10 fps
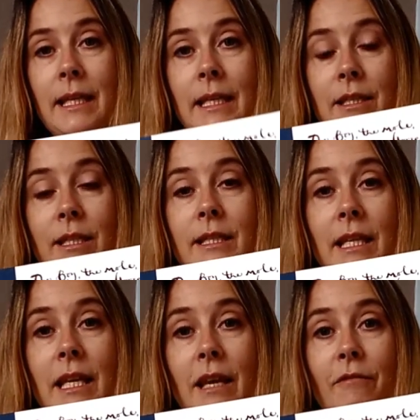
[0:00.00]
is to
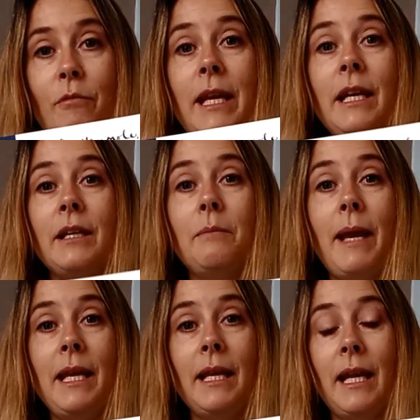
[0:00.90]
see if we can
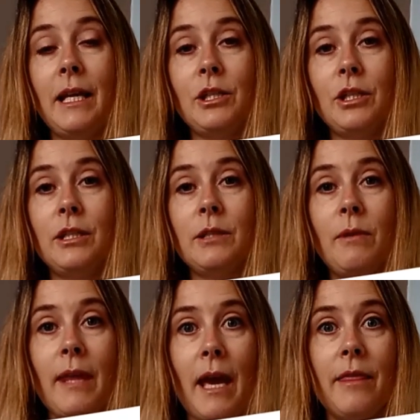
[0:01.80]
make connections
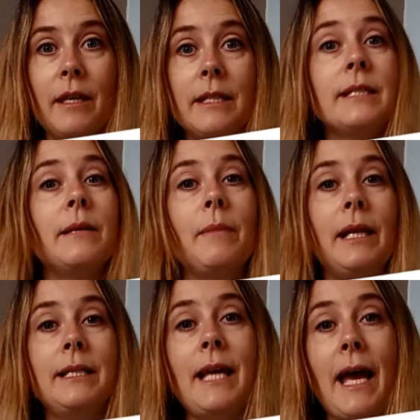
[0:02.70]
with other
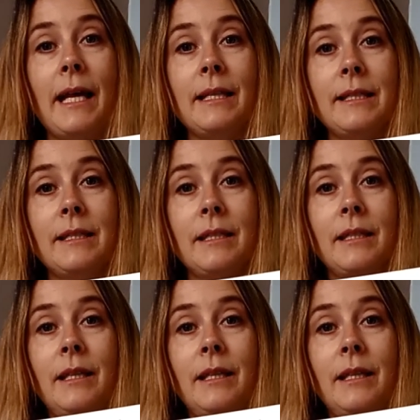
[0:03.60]
similar text.